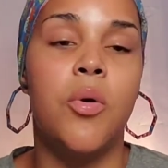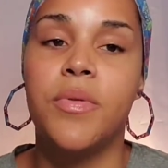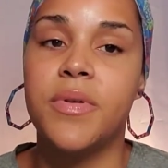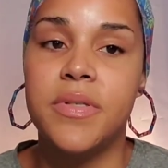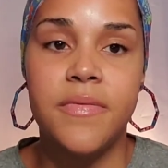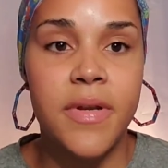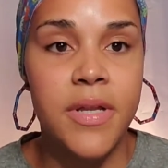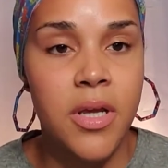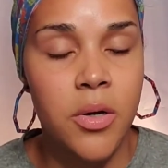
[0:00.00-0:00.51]

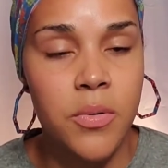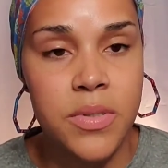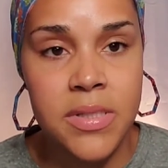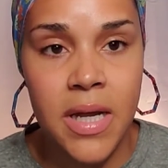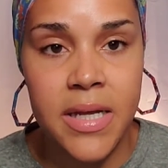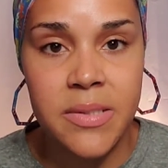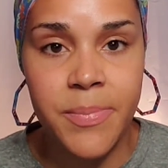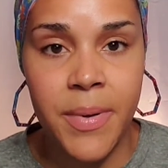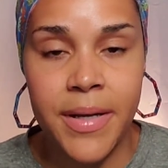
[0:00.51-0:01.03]
video is
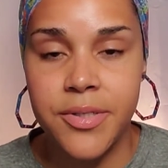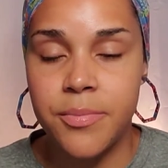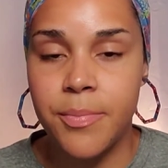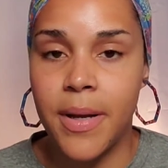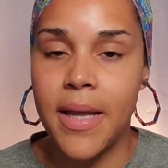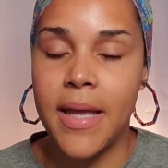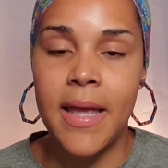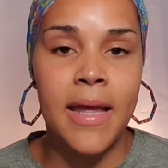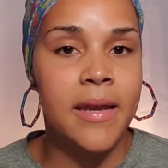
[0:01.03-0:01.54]
not sponsored by
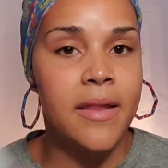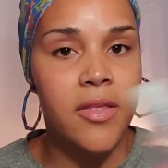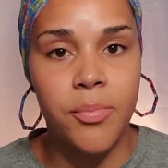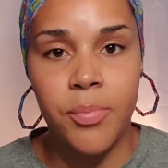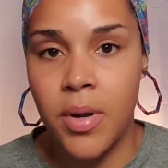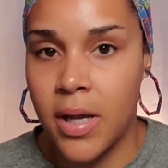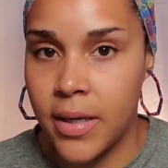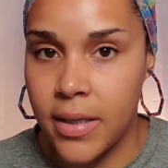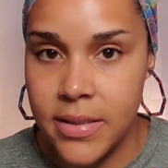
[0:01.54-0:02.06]
any of the
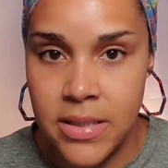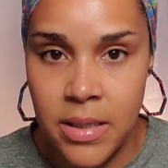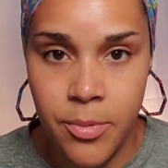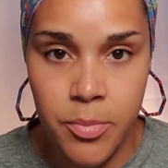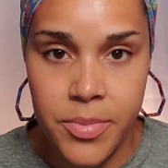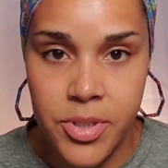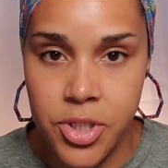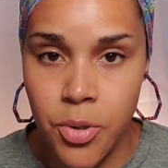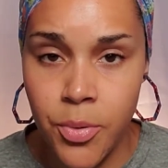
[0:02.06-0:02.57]
products I'm going to
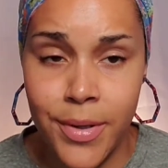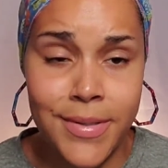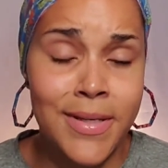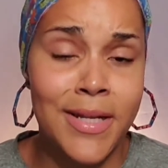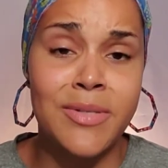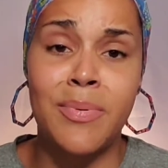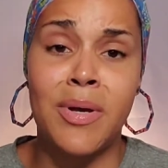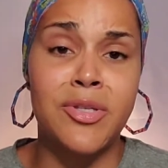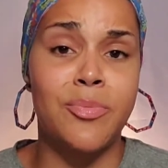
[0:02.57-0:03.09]
be showing. It's not
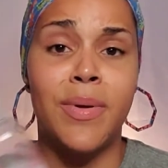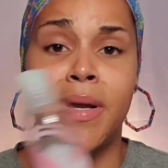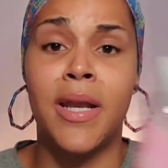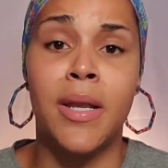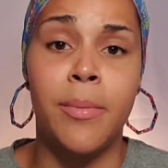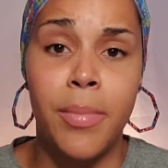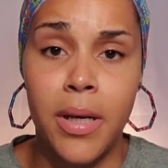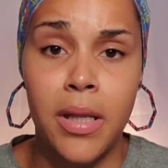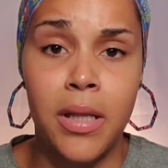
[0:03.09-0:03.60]
sponsored by
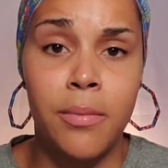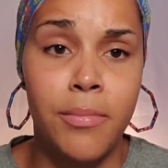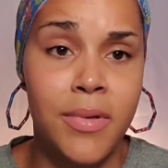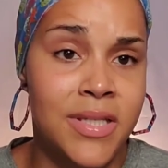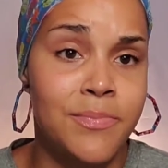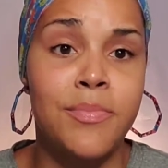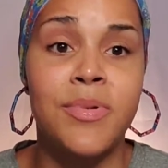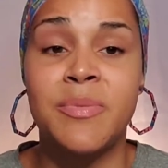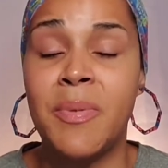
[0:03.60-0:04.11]
anybody. It's
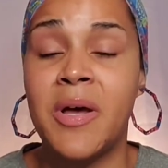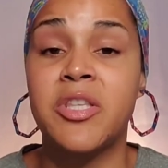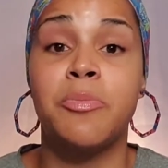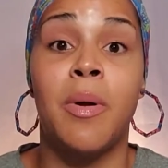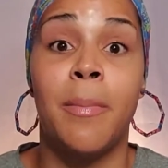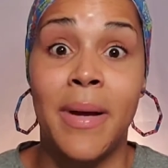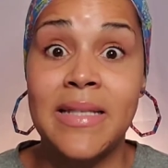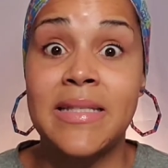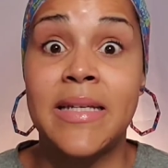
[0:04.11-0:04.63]
sponsored by
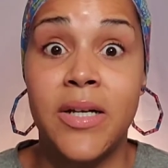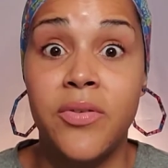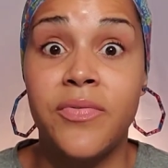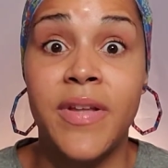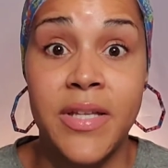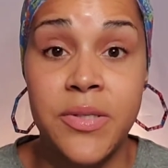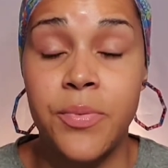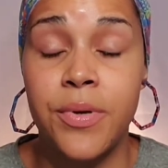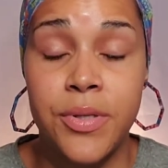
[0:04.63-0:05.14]
myself.
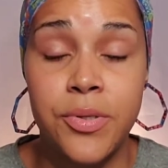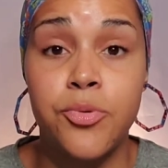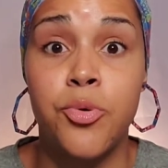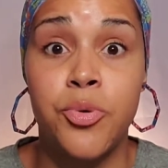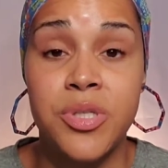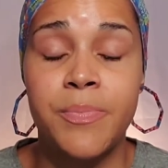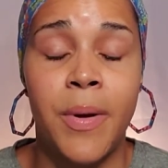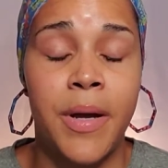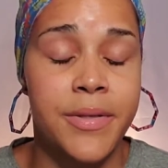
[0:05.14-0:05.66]
That's what
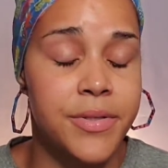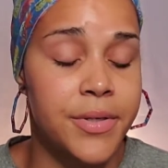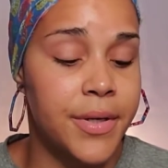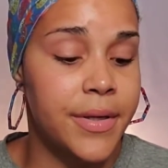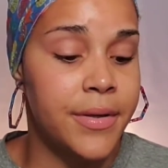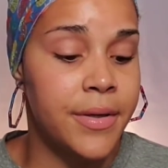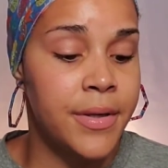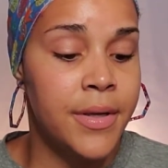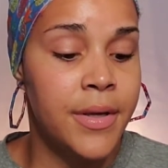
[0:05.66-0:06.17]
sponsored it.
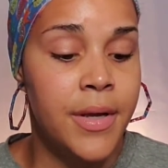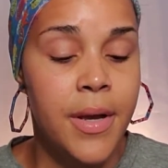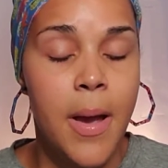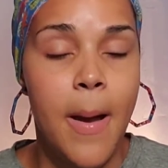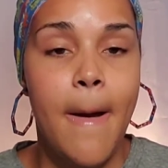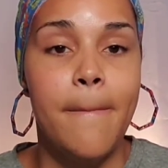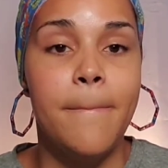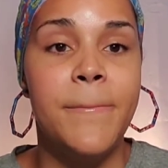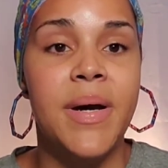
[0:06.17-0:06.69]

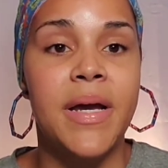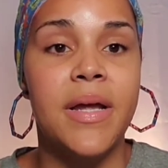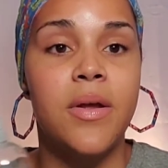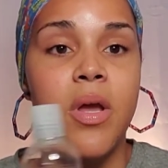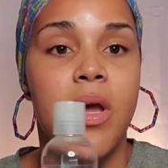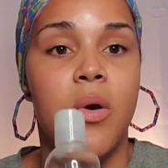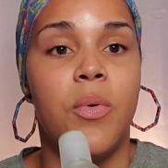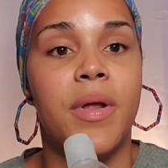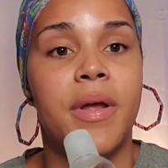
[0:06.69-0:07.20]
But
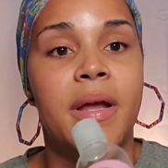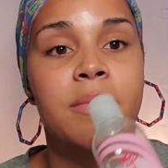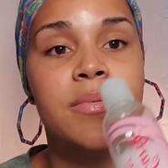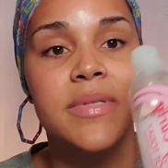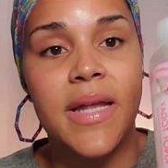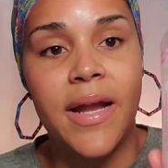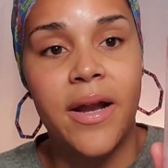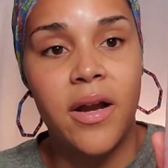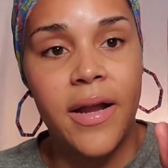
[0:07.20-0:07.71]
when it comes
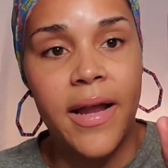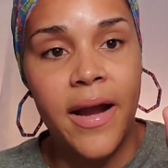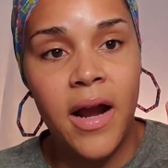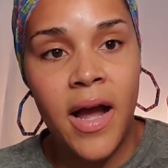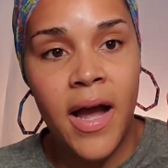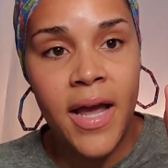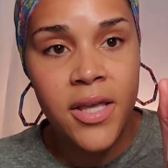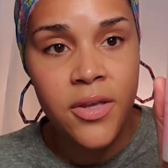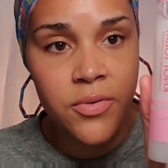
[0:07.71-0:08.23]
to hair care,
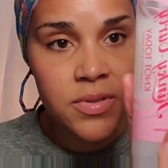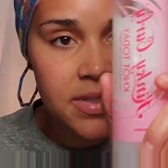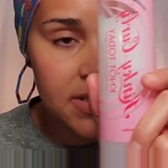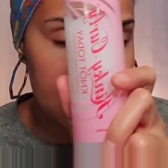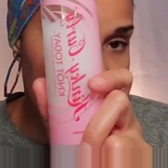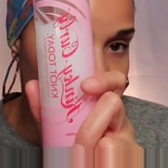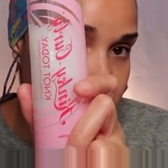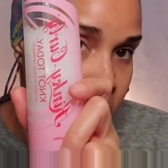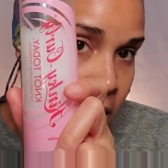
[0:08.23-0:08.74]
I use
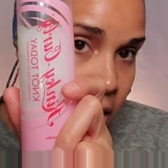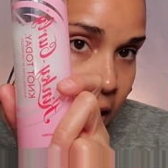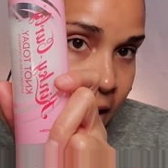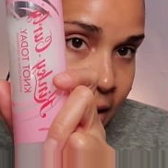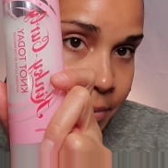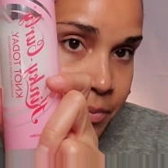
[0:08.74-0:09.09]
this a lot.